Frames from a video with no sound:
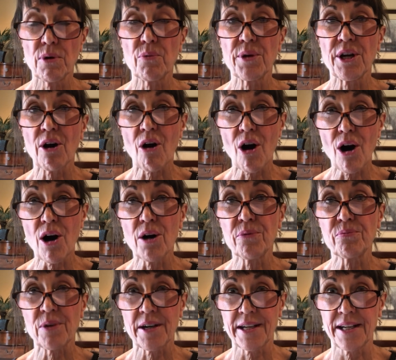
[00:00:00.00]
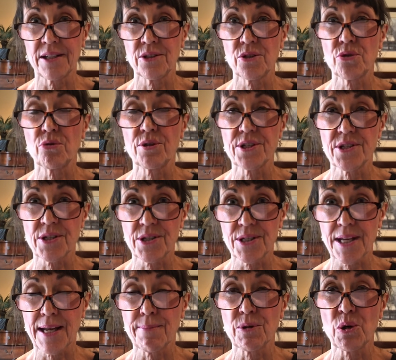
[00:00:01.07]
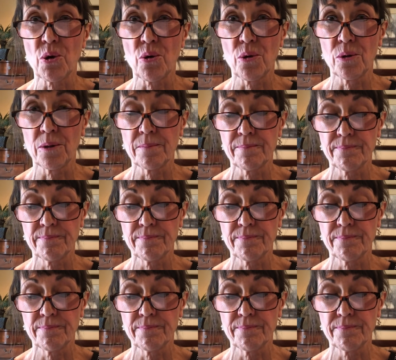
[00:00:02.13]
we are all running towards the same goal.